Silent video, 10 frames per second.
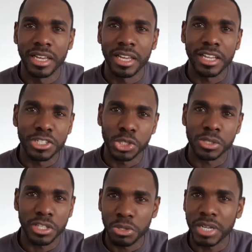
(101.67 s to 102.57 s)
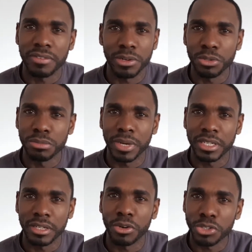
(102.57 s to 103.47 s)
it ensures that you never lose
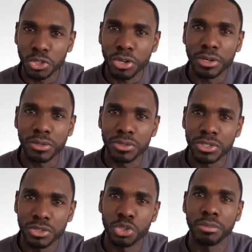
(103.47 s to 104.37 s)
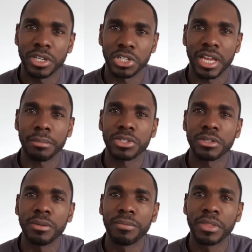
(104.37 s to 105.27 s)
money or you don't lose too much
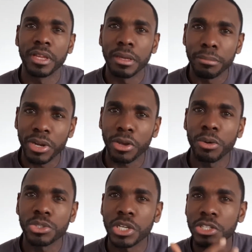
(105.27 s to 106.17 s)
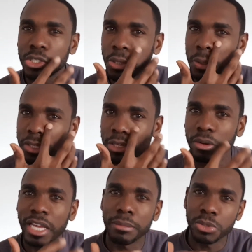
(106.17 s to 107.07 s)
capital, but it also ensures that
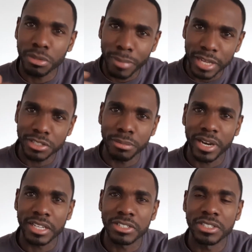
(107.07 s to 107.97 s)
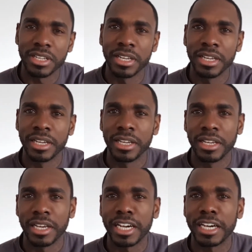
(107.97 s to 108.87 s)
you're able to maximize
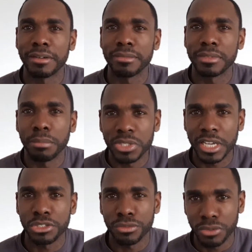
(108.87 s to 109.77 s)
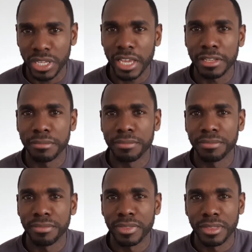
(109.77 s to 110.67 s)
the potential for gain.
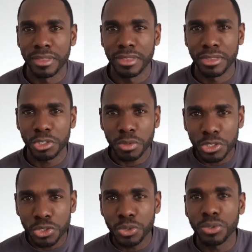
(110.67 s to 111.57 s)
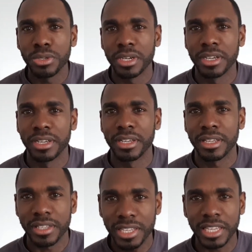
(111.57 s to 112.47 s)
Those were the two
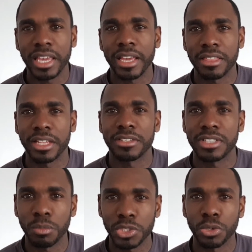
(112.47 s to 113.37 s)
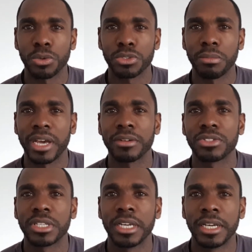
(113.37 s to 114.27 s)
key things that we talked about